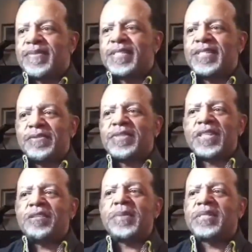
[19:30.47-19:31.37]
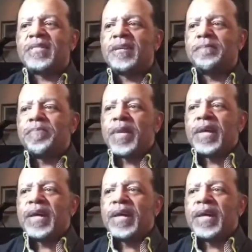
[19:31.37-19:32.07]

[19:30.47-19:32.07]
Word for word: it was a little bit um,